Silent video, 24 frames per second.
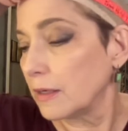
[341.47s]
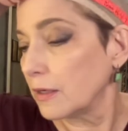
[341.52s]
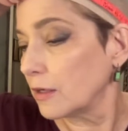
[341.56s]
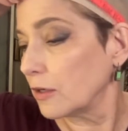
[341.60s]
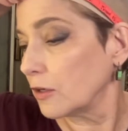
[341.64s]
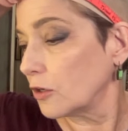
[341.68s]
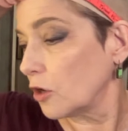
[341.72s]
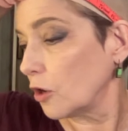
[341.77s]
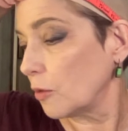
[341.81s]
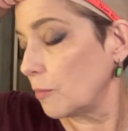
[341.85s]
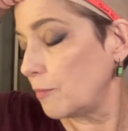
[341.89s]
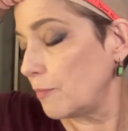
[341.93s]

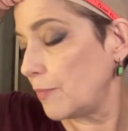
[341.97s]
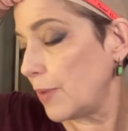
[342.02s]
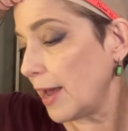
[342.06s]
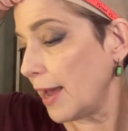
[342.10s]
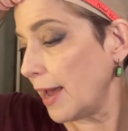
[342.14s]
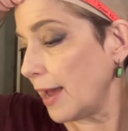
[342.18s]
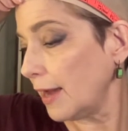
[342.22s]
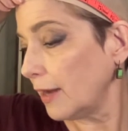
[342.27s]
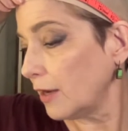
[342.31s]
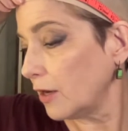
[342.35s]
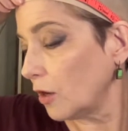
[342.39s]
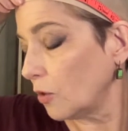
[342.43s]
Go
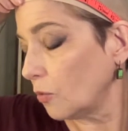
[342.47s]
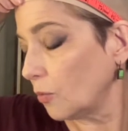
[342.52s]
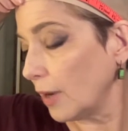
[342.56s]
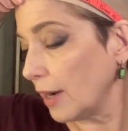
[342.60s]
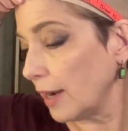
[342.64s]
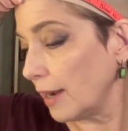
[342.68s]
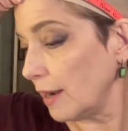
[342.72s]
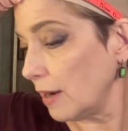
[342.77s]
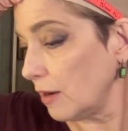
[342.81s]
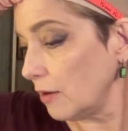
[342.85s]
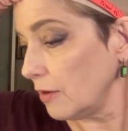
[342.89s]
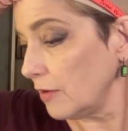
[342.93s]
back
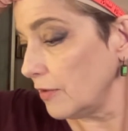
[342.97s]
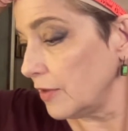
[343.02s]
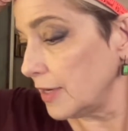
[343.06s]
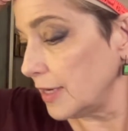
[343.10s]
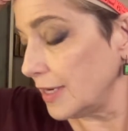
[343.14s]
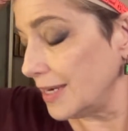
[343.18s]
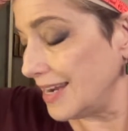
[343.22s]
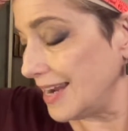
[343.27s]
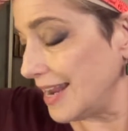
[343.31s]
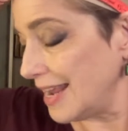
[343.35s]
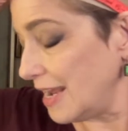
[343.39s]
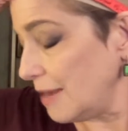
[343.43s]
around the
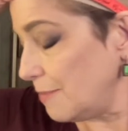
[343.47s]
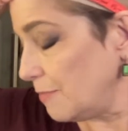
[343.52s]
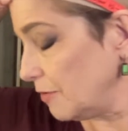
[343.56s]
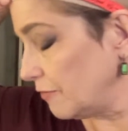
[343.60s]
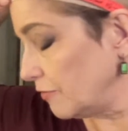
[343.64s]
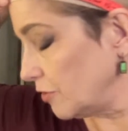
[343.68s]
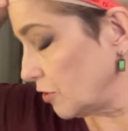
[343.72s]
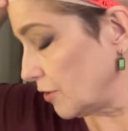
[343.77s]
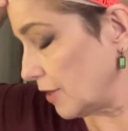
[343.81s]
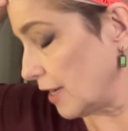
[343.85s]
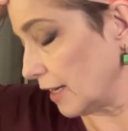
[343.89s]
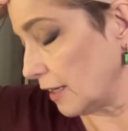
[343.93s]
nape of
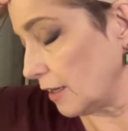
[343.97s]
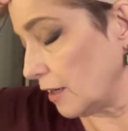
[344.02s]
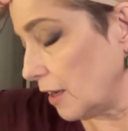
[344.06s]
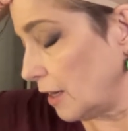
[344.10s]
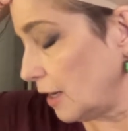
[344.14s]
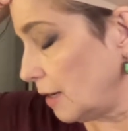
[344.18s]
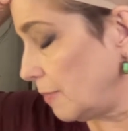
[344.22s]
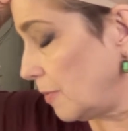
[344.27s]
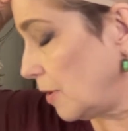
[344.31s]
your neck, not up